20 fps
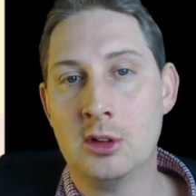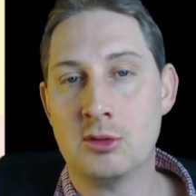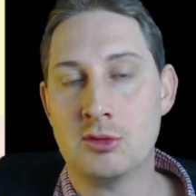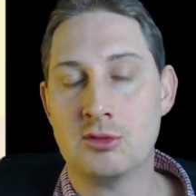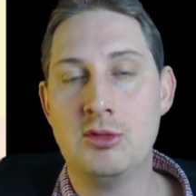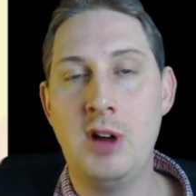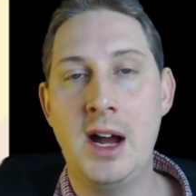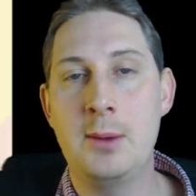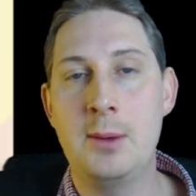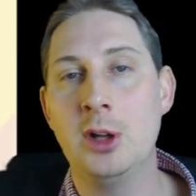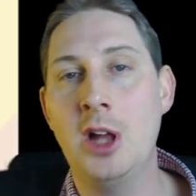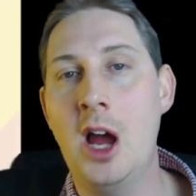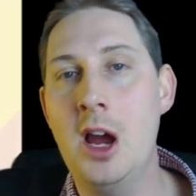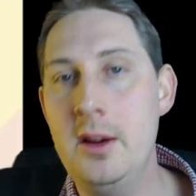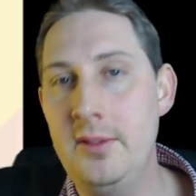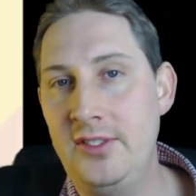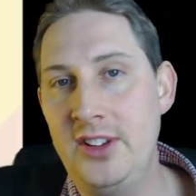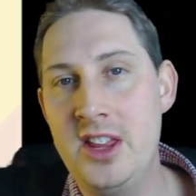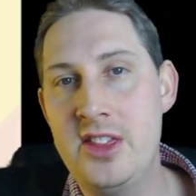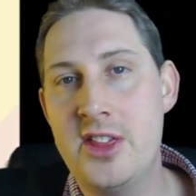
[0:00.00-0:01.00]
Right, well
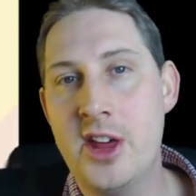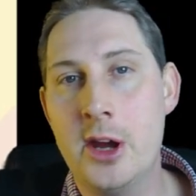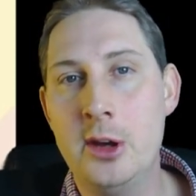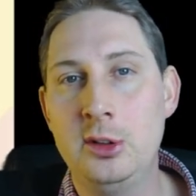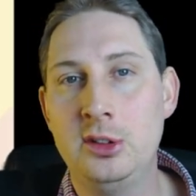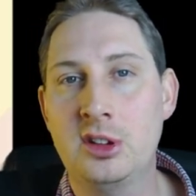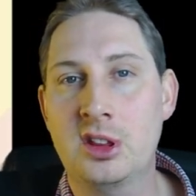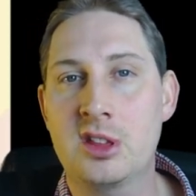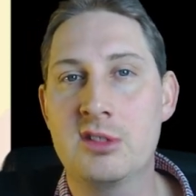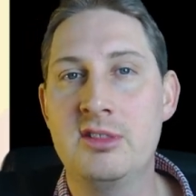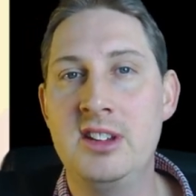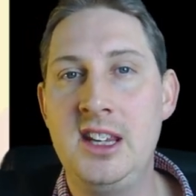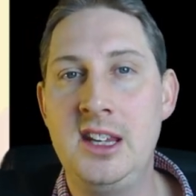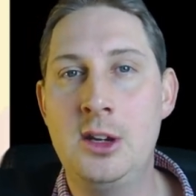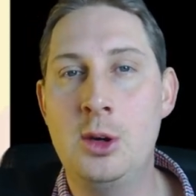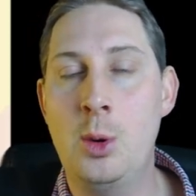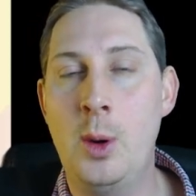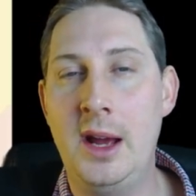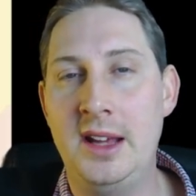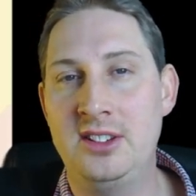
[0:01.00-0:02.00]
hopefully those 3
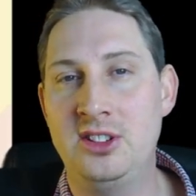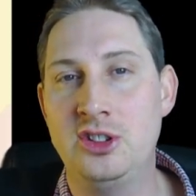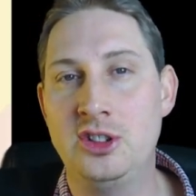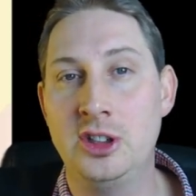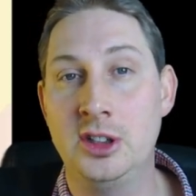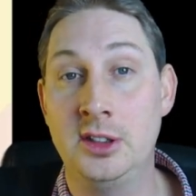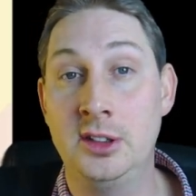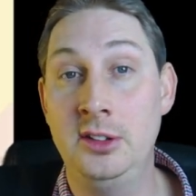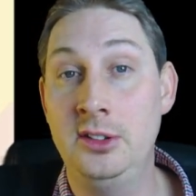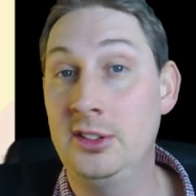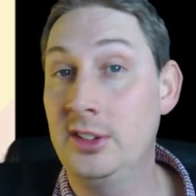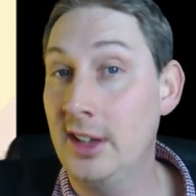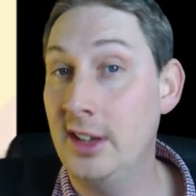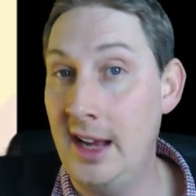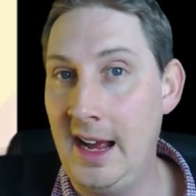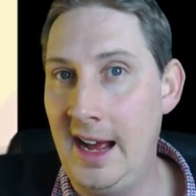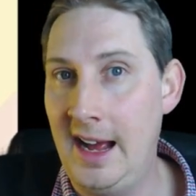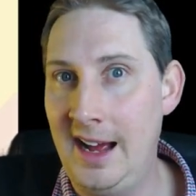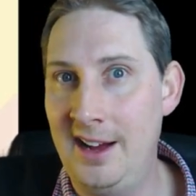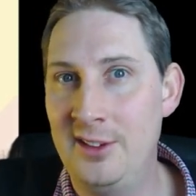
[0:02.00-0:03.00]
questions
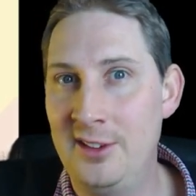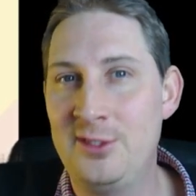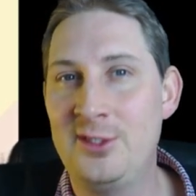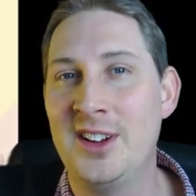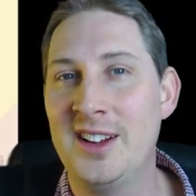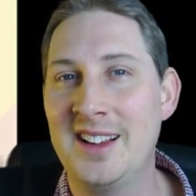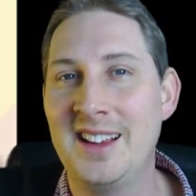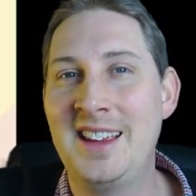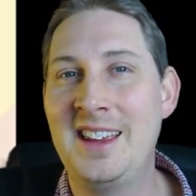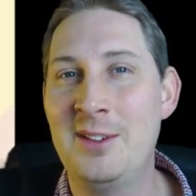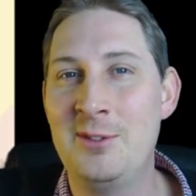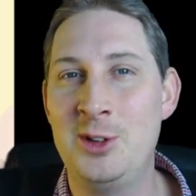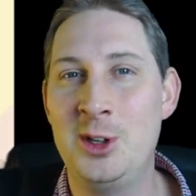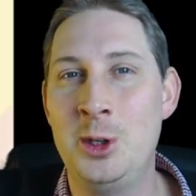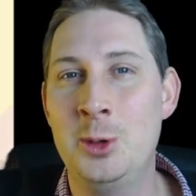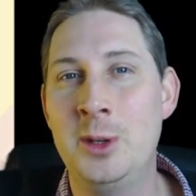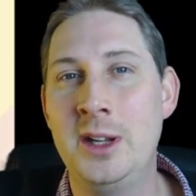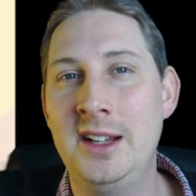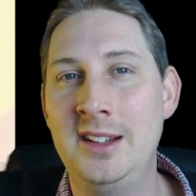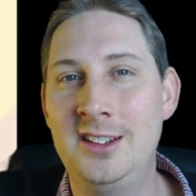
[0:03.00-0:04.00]
have given
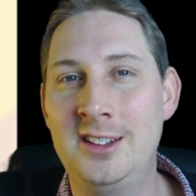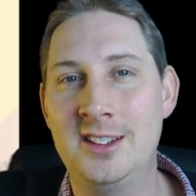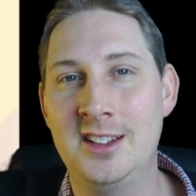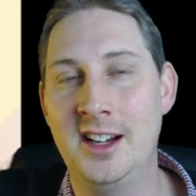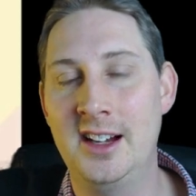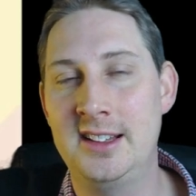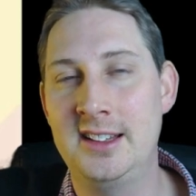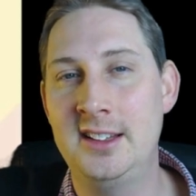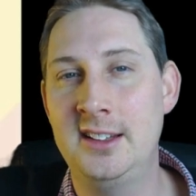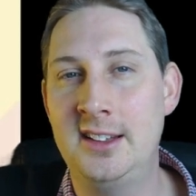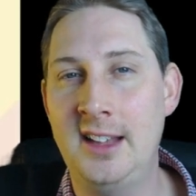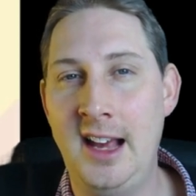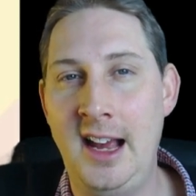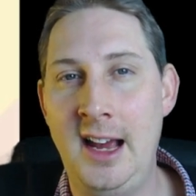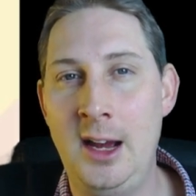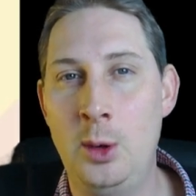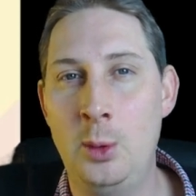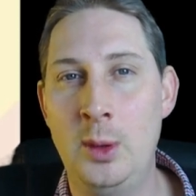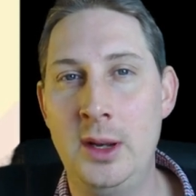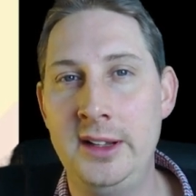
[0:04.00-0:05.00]
you an insight into
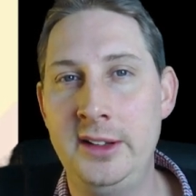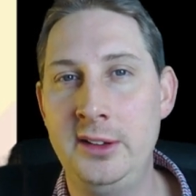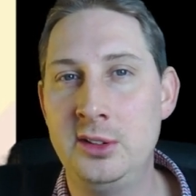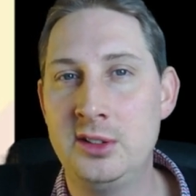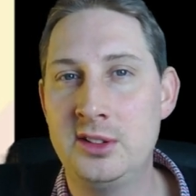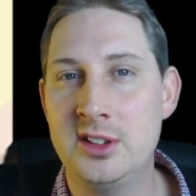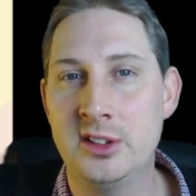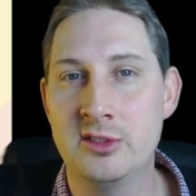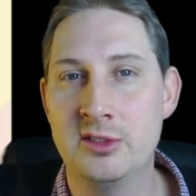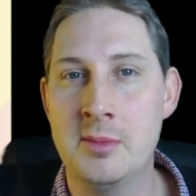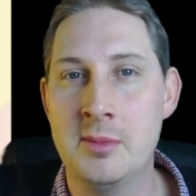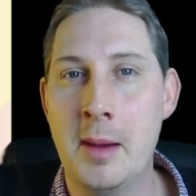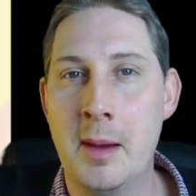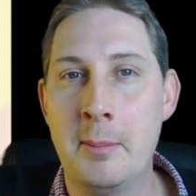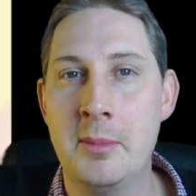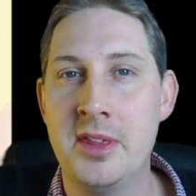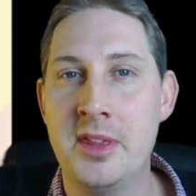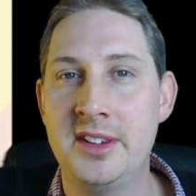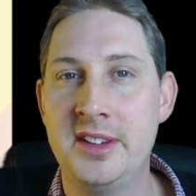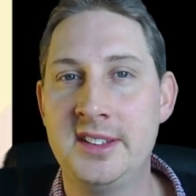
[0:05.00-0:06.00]
how well you still
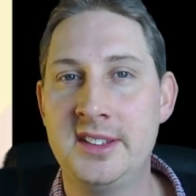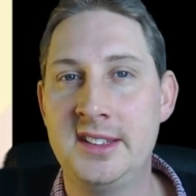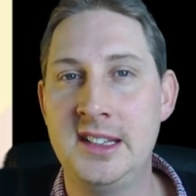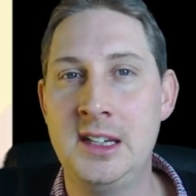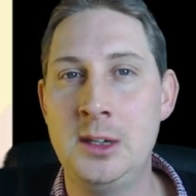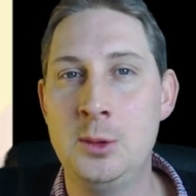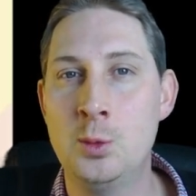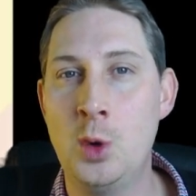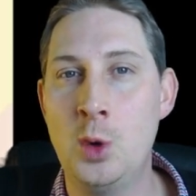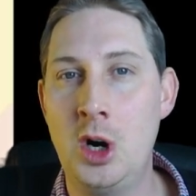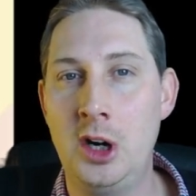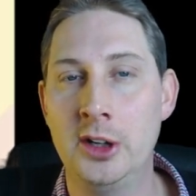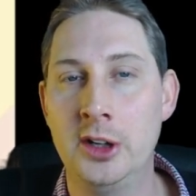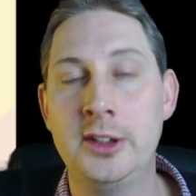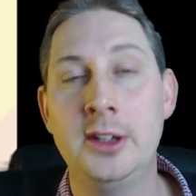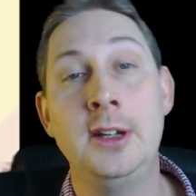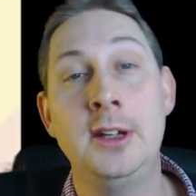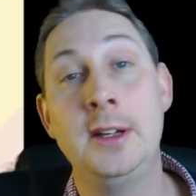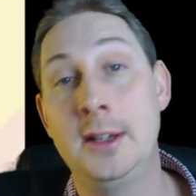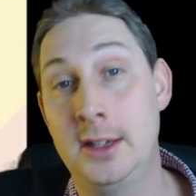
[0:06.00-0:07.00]
remember the C1,